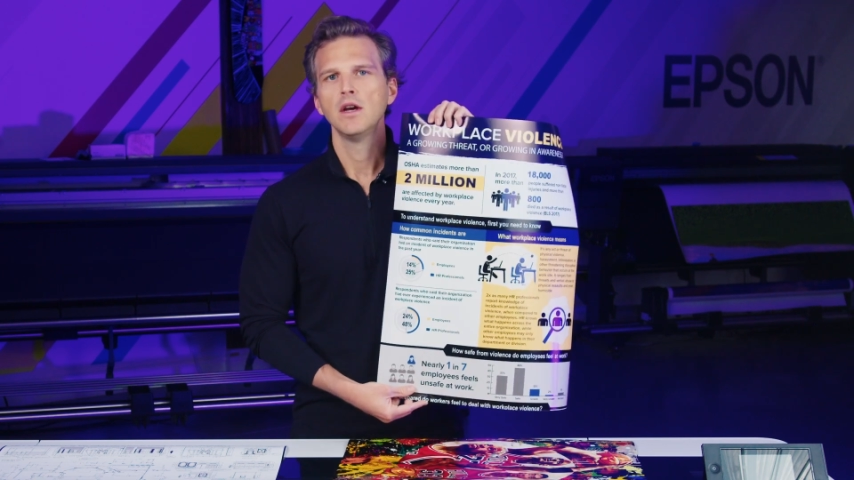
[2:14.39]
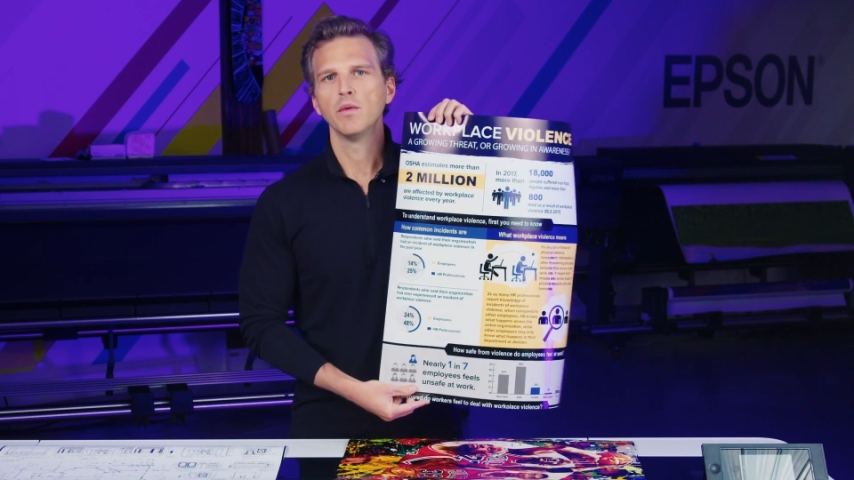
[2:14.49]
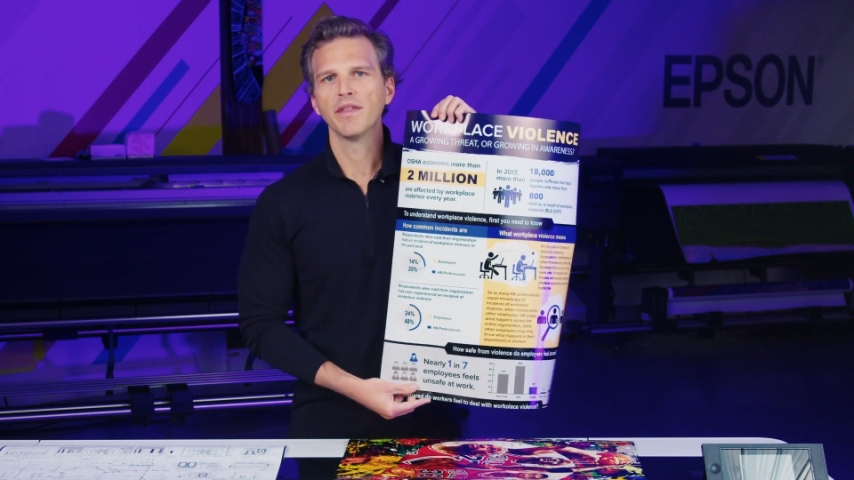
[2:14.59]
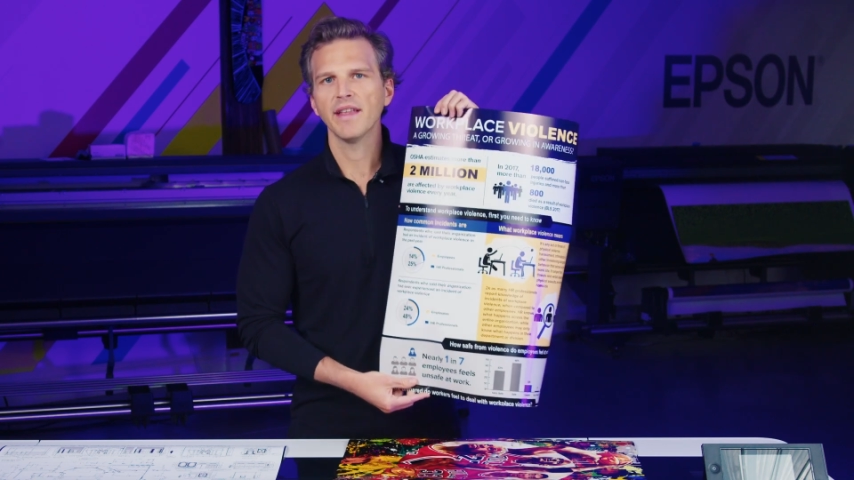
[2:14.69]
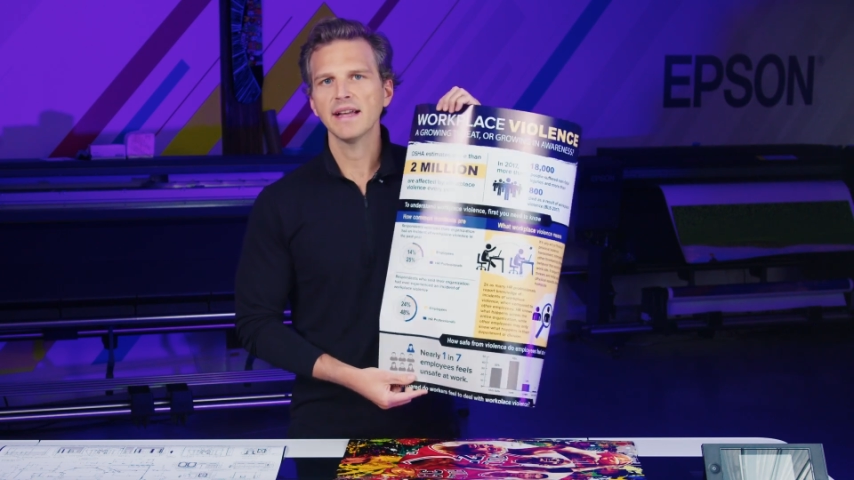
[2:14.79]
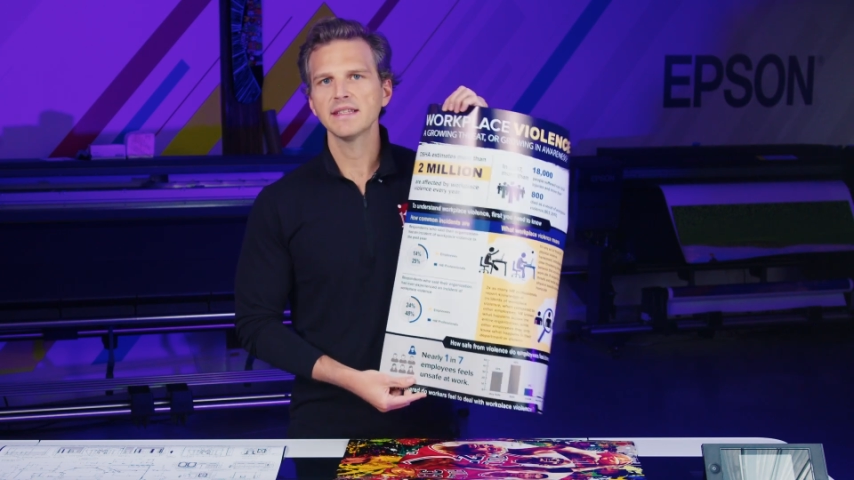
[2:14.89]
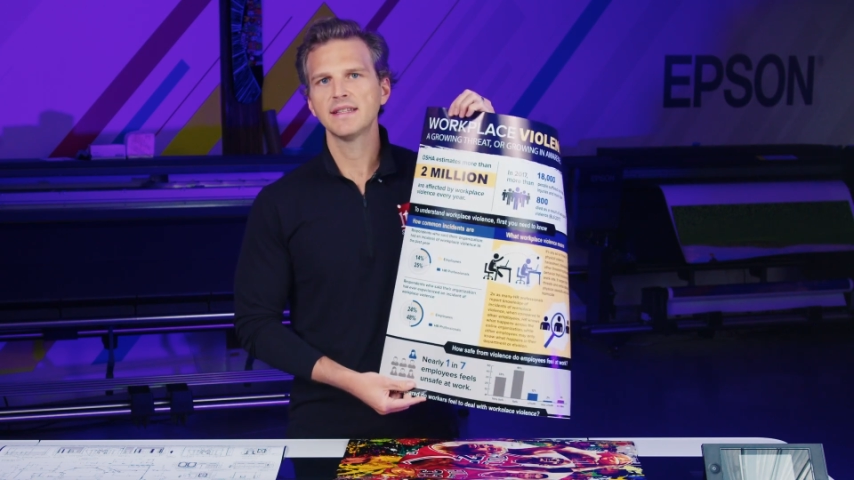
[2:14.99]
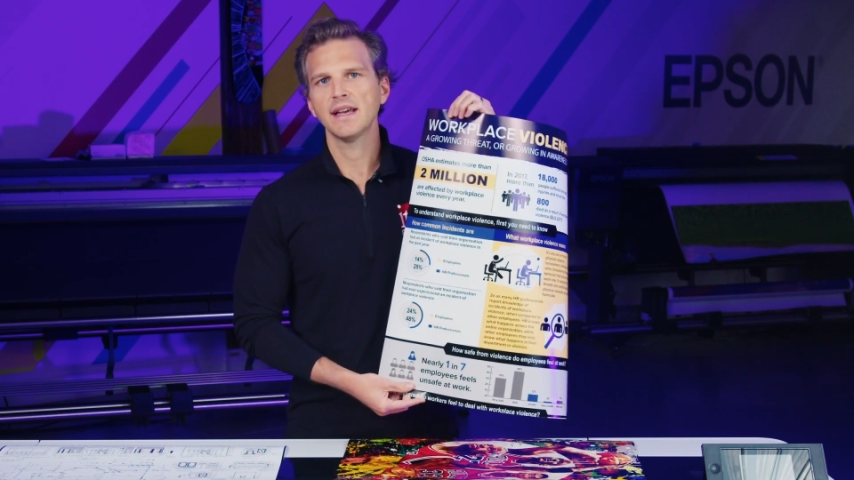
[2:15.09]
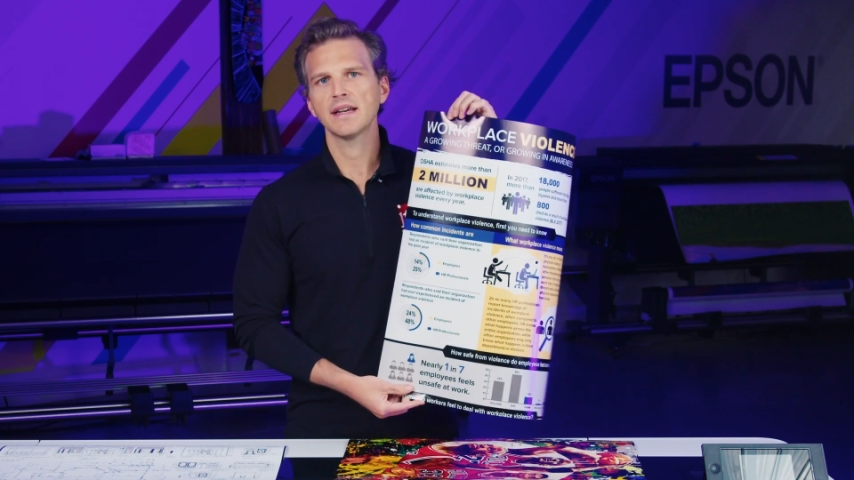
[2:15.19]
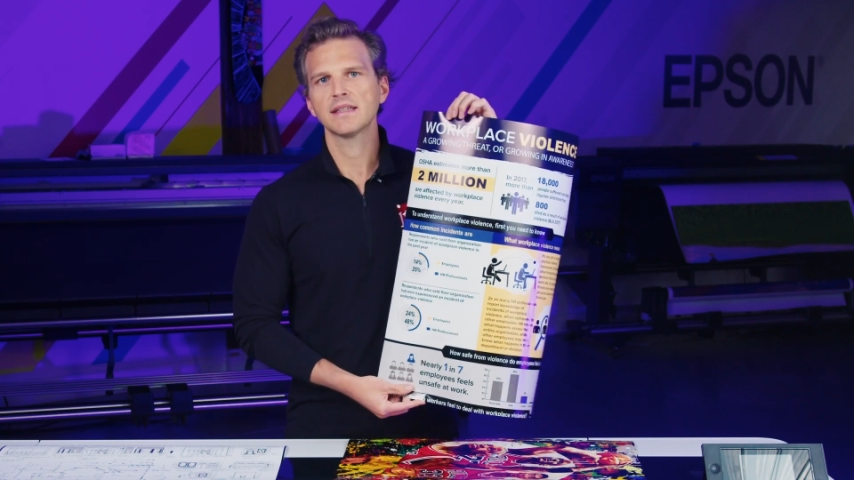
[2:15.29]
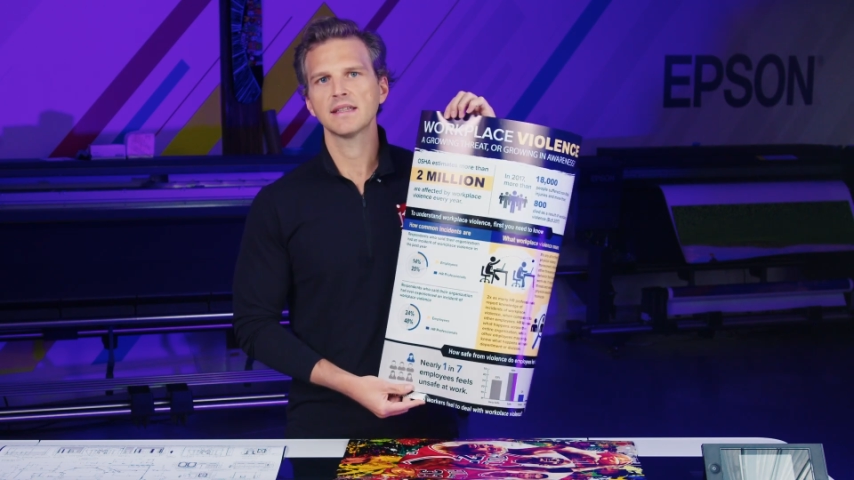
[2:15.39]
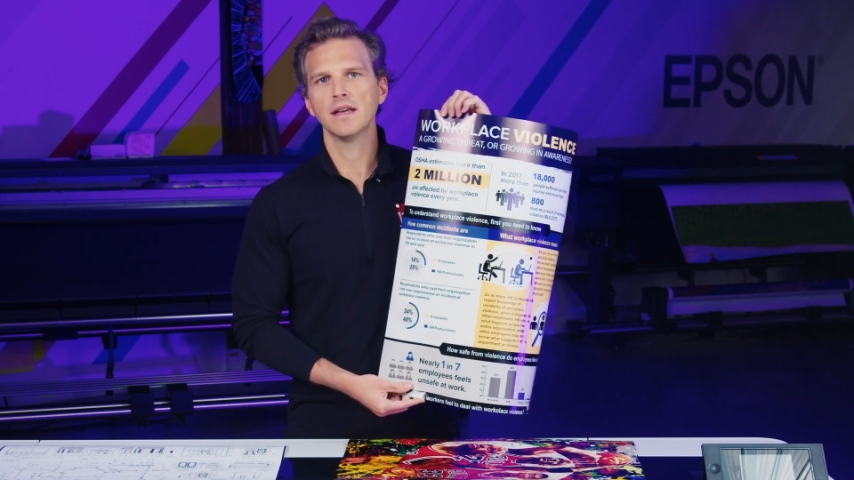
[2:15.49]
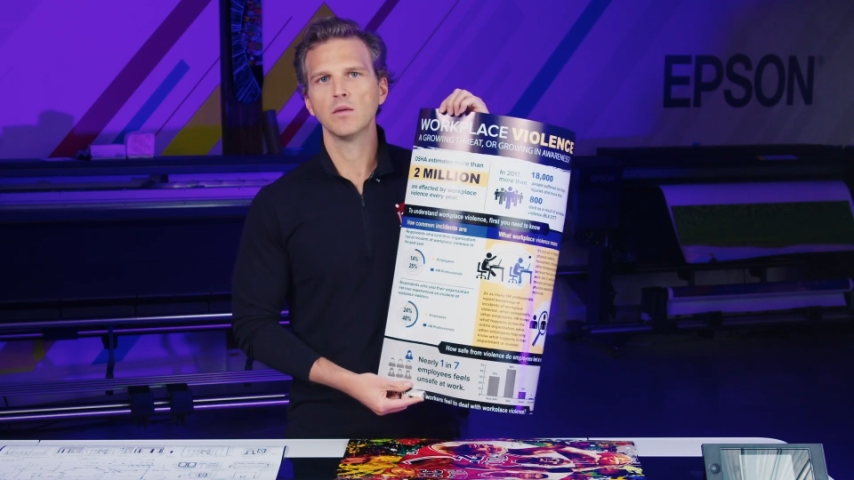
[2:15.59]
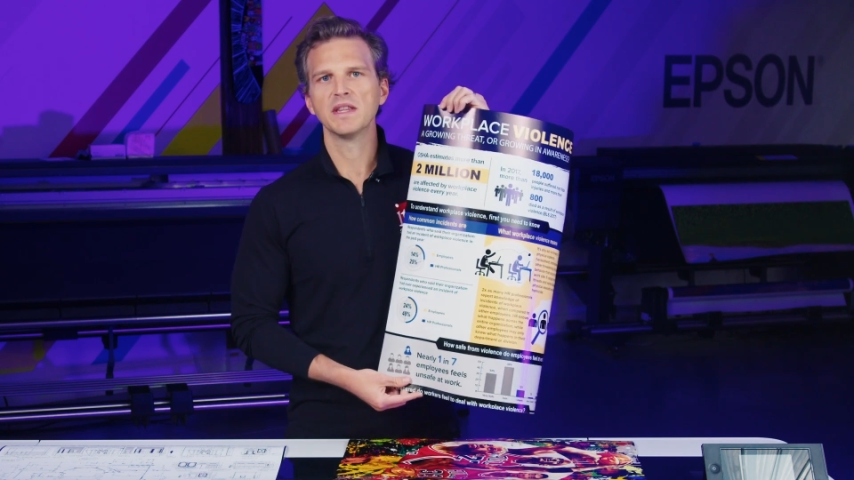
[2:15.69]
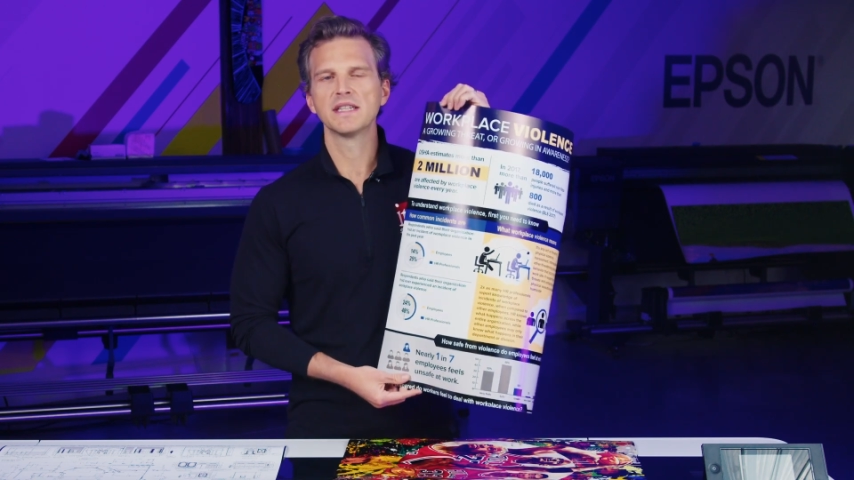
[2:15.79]
with lots of text
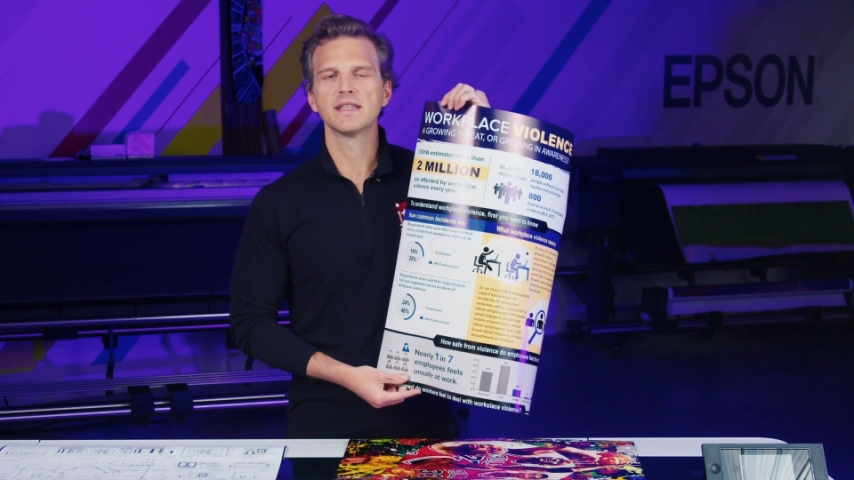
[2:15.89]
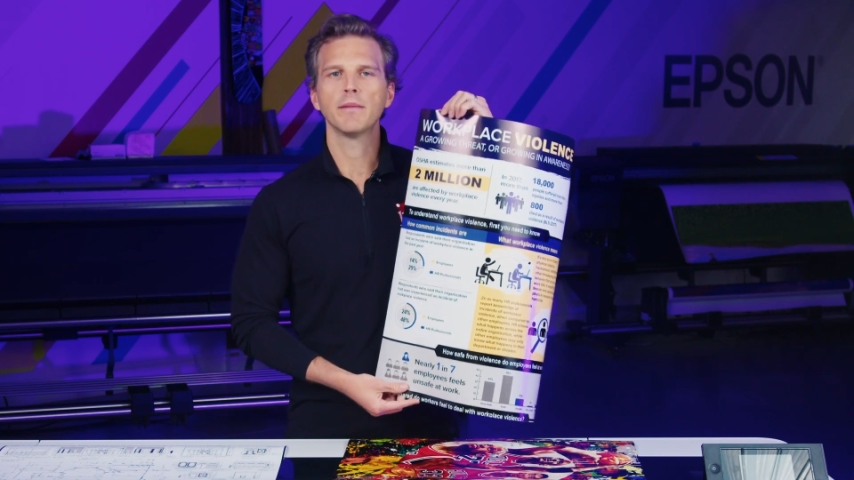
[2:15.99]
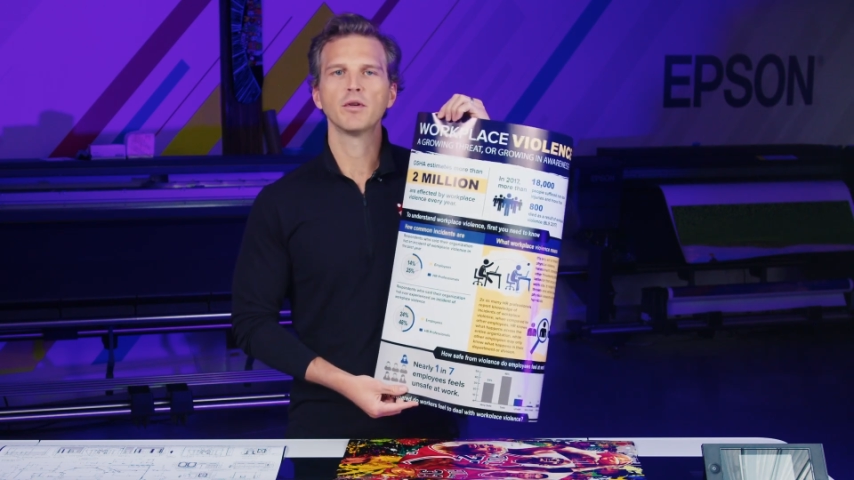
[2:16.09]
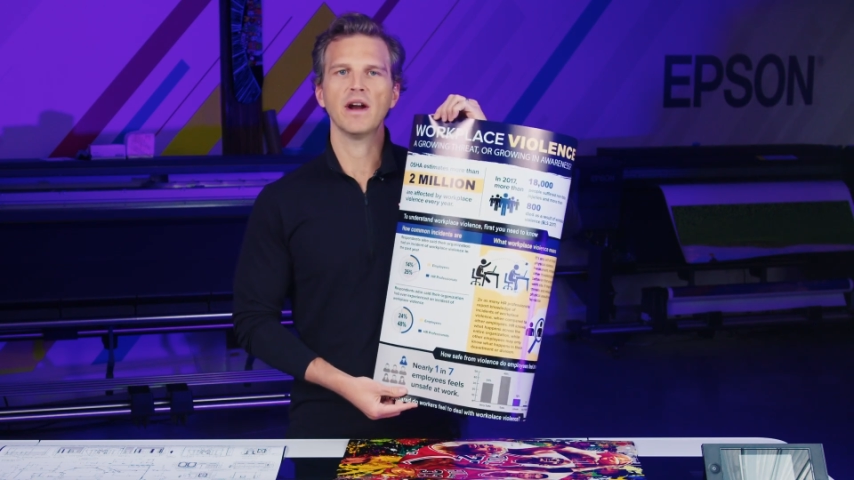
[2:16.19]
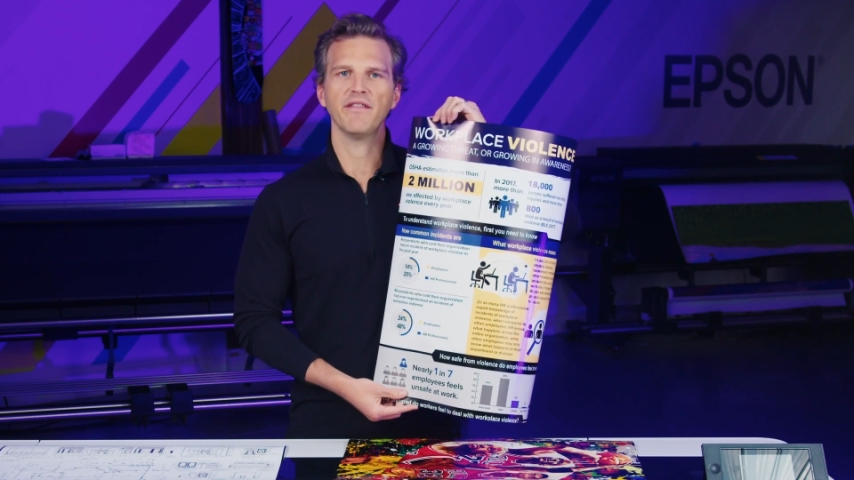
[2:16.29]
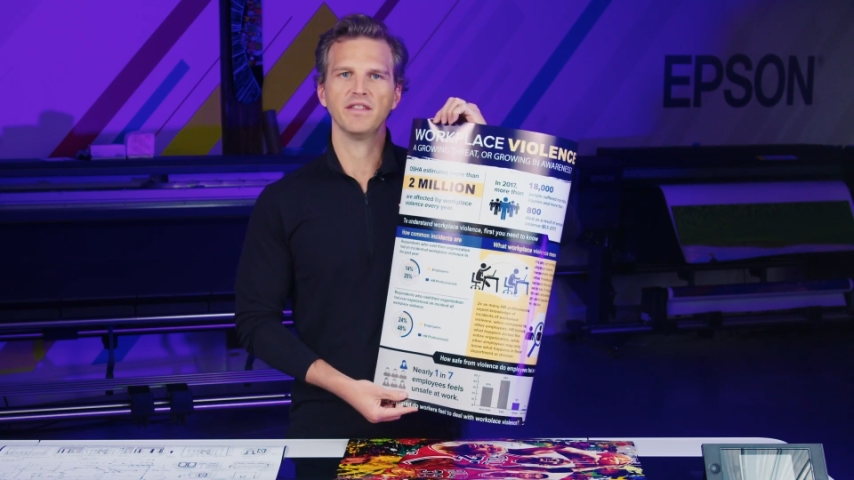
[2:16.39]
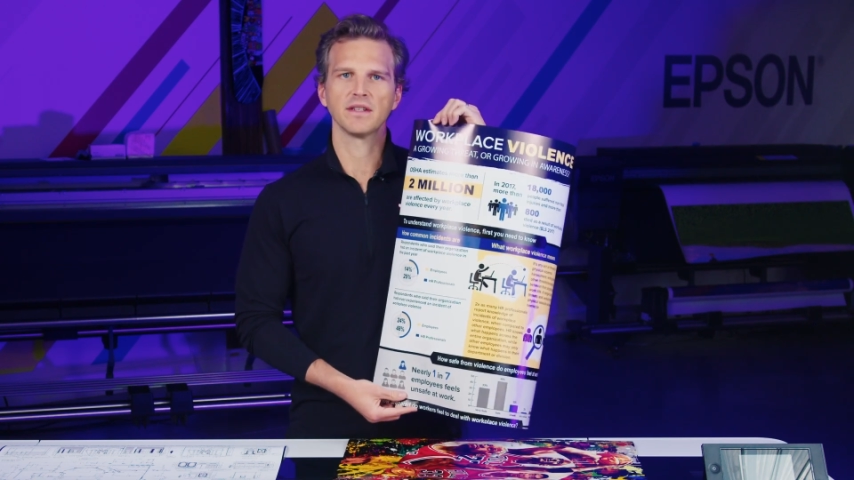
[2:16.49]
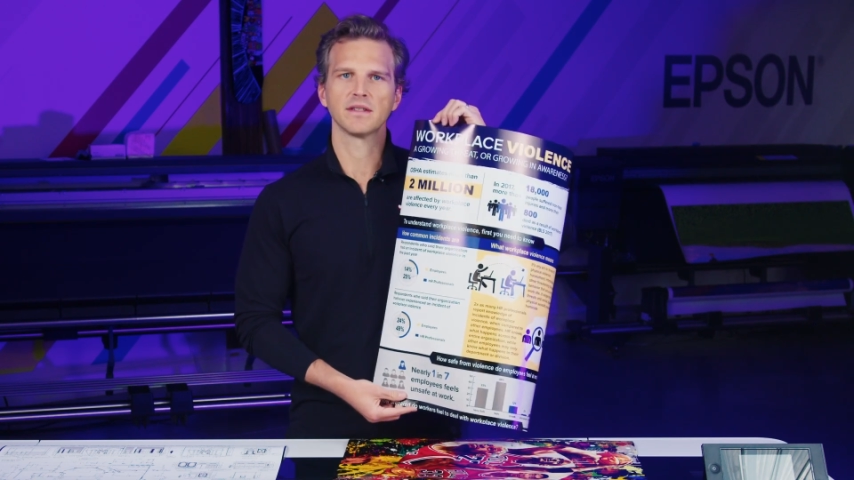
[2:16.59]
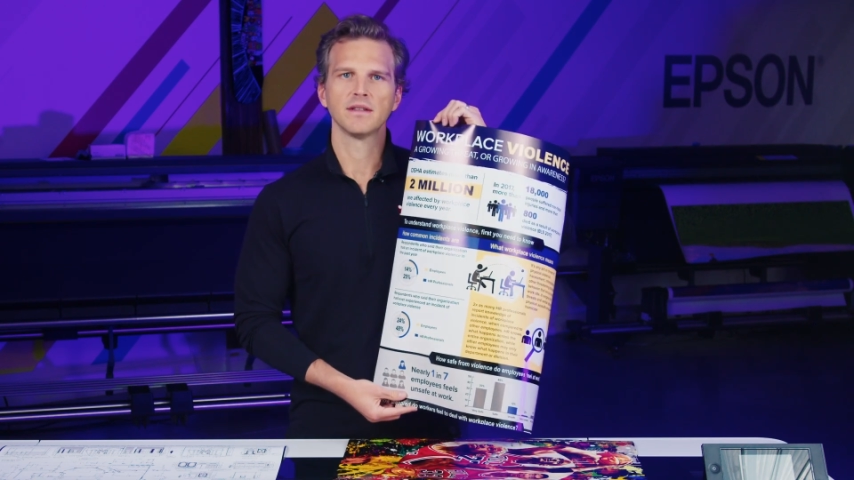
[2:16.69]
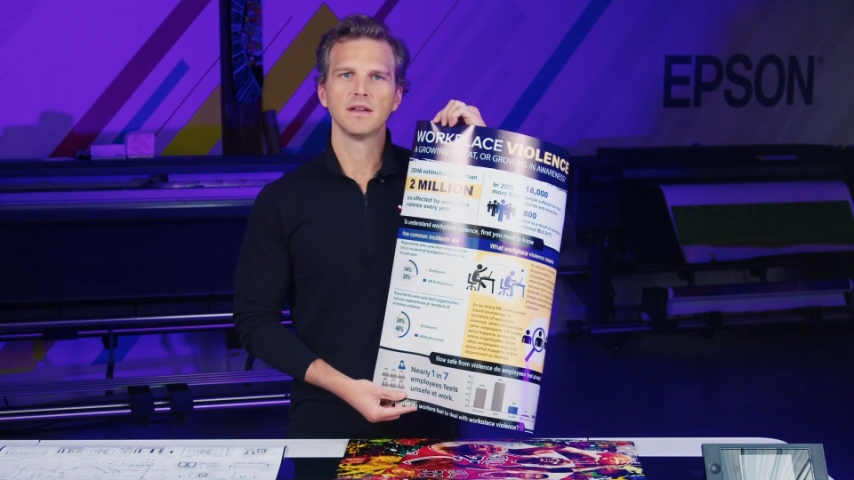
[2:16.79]
and with some graphics.